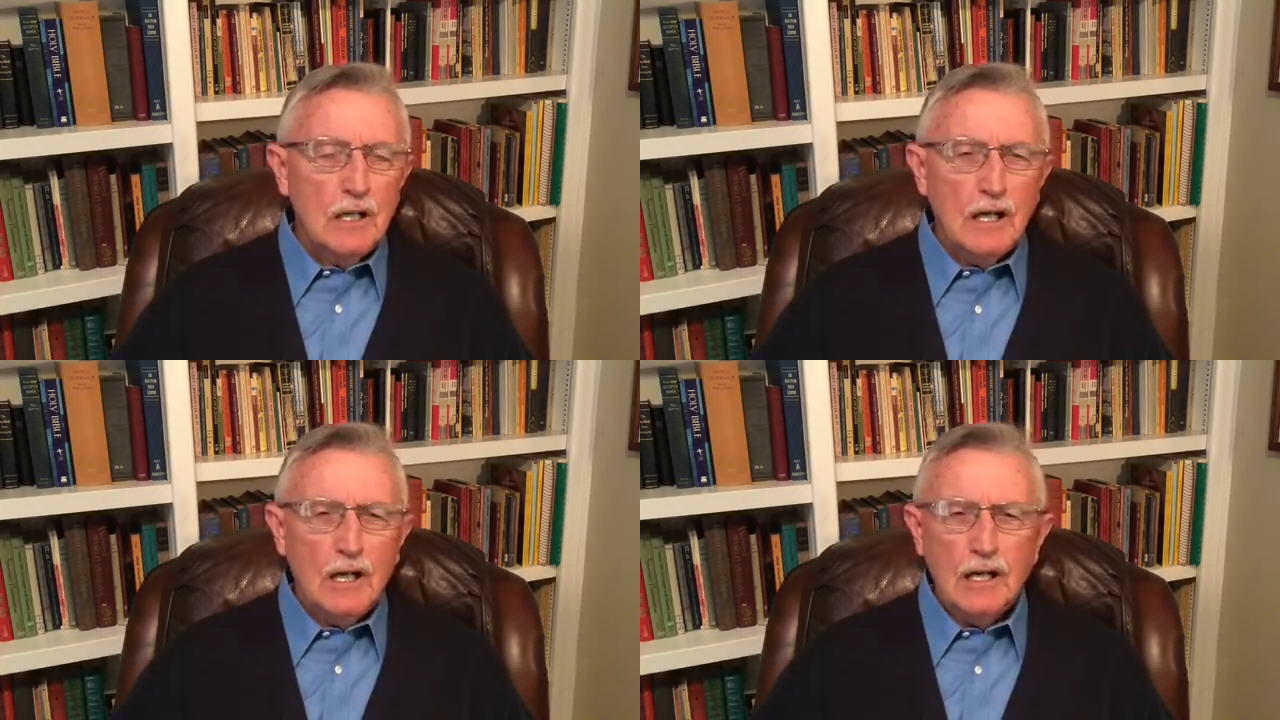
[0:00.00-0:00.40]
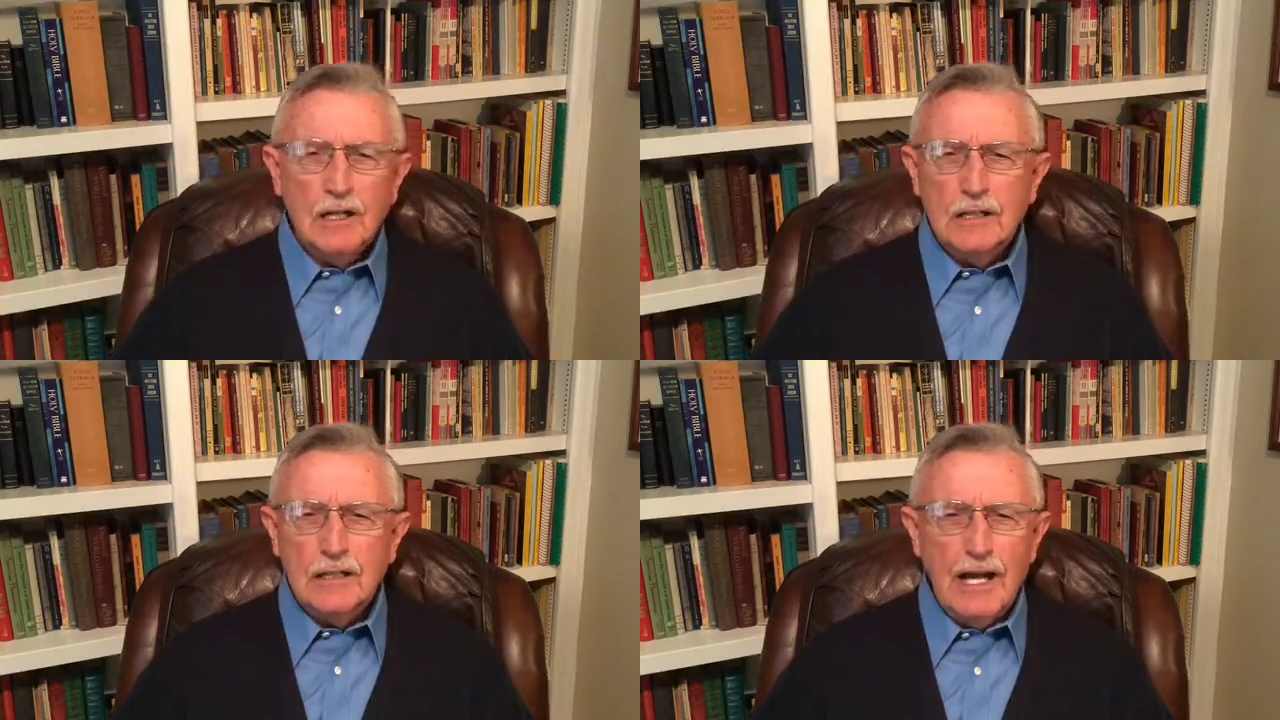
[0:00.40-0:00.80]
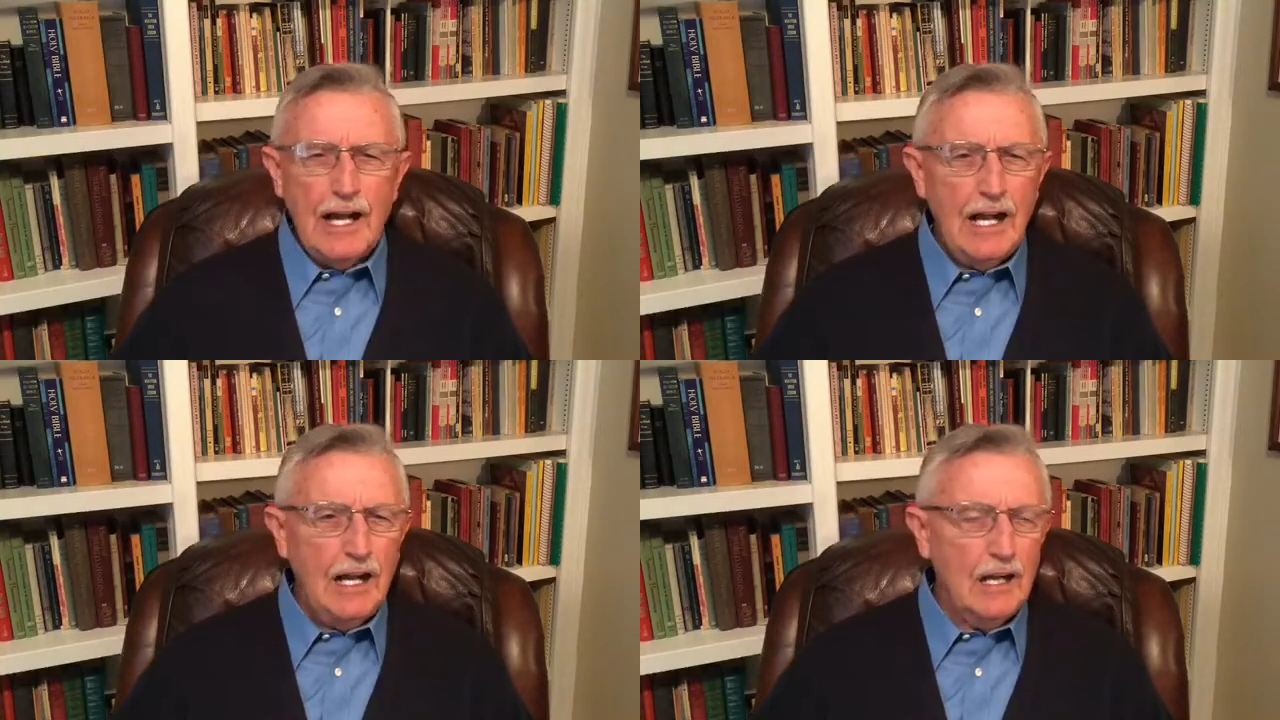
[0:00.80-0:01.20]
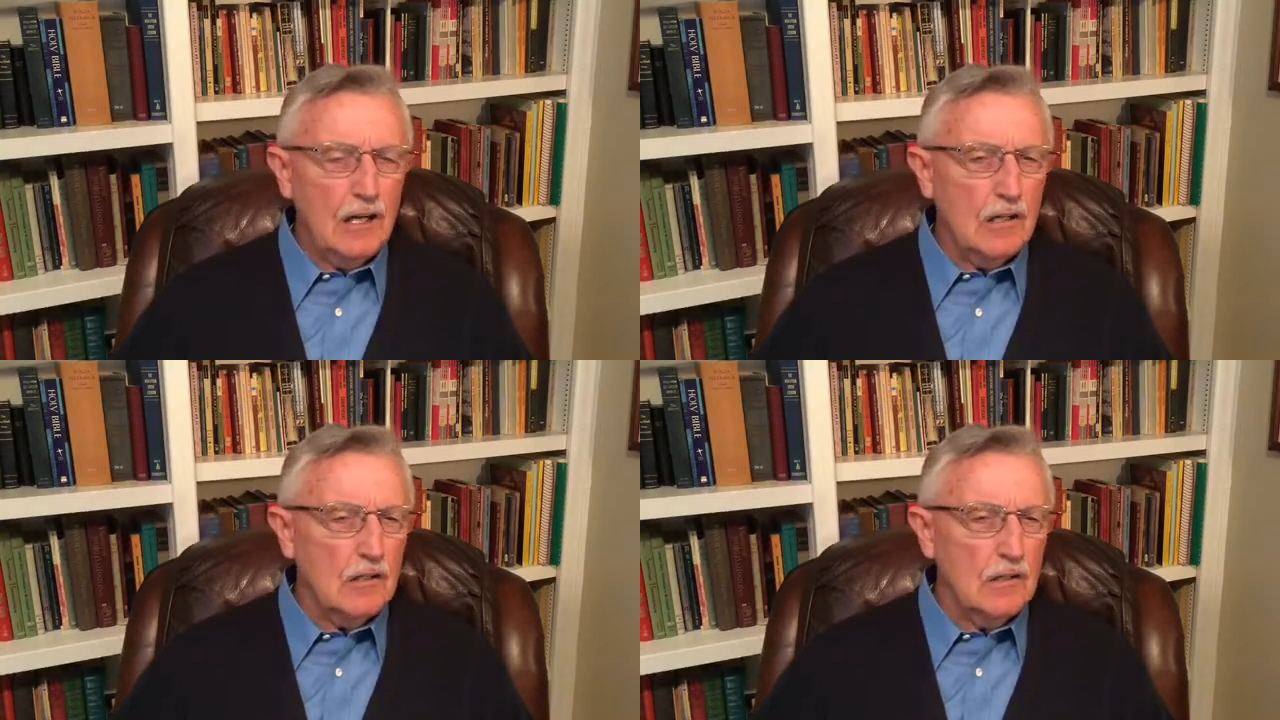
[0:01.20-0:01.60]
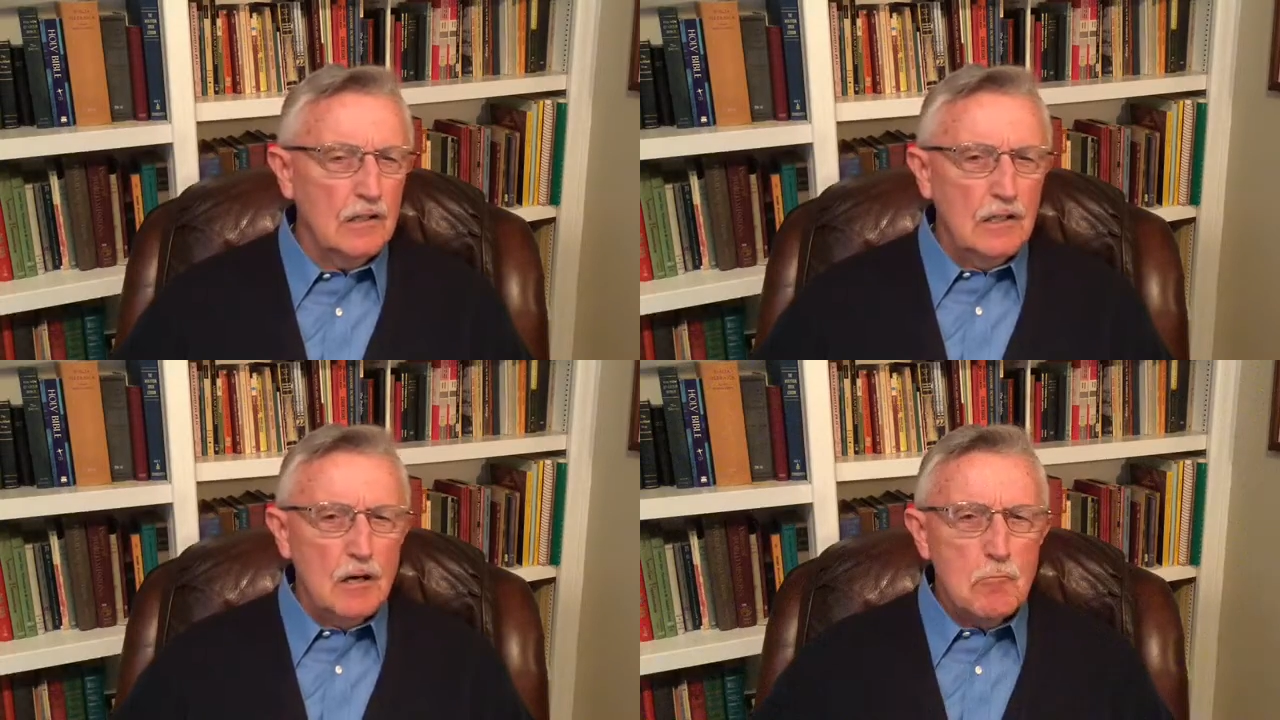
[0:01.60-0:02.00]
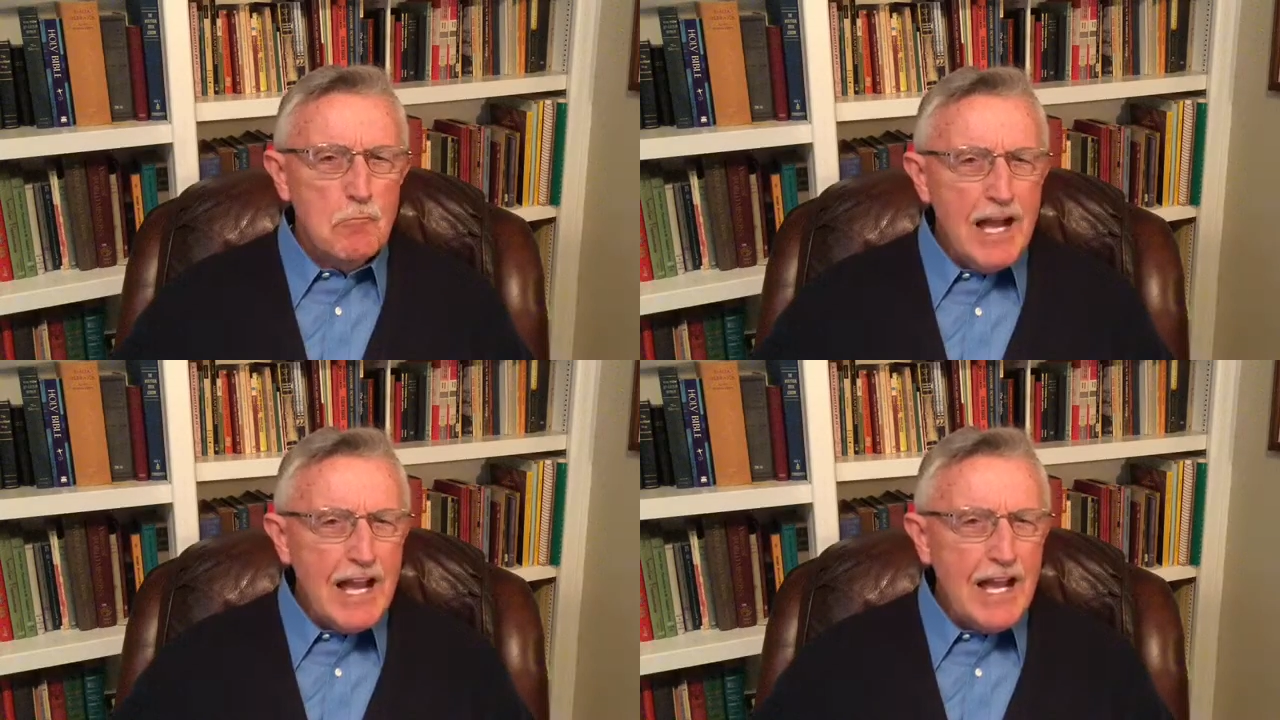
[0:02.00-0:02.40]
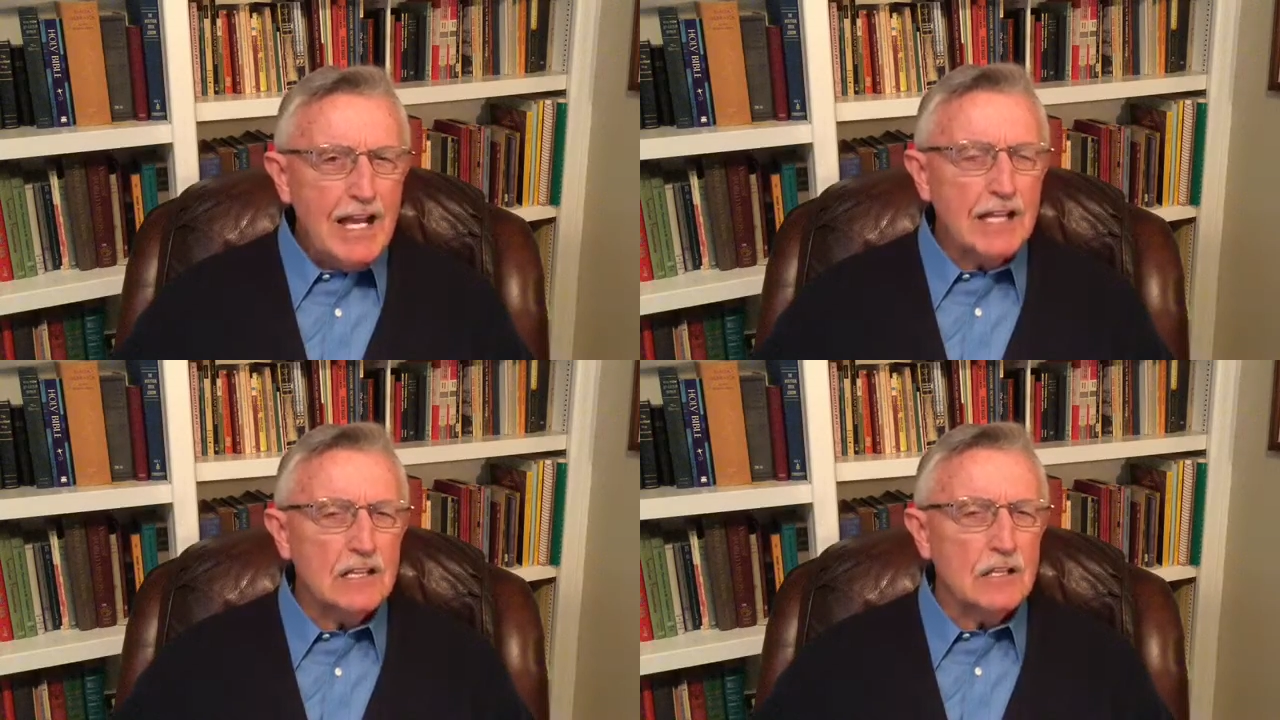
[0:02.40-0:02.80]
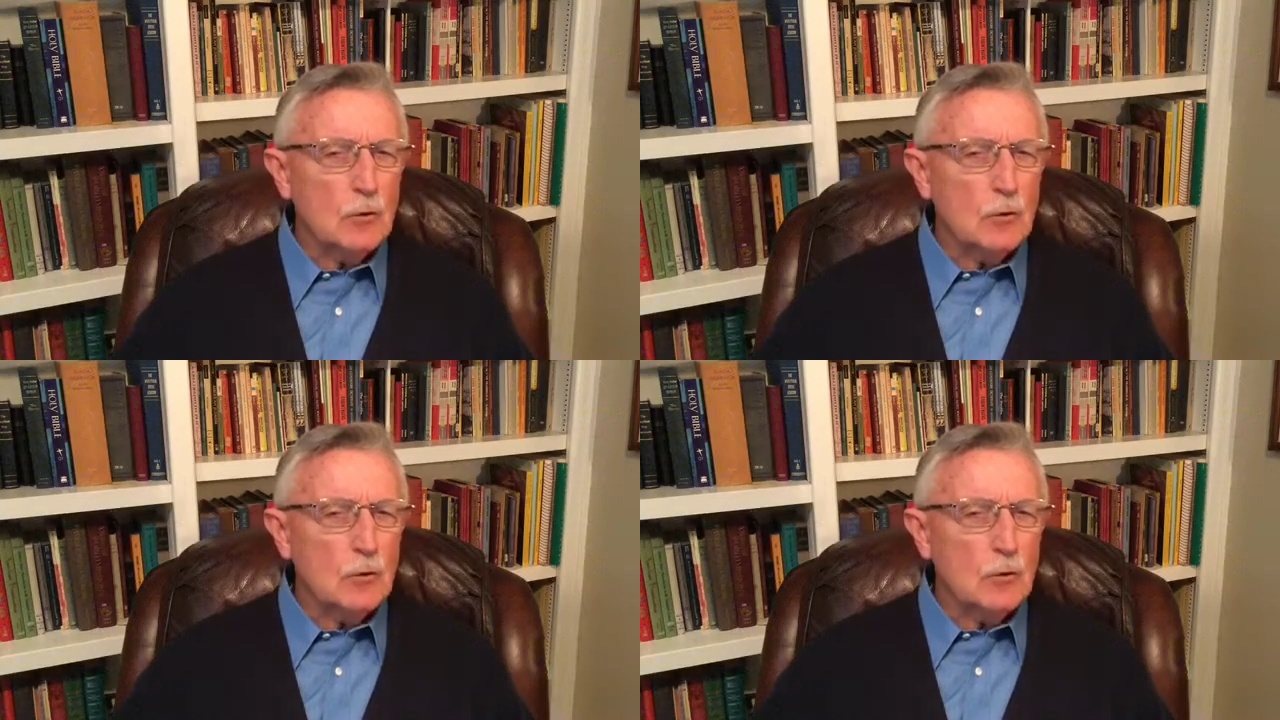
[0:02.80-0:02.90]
how man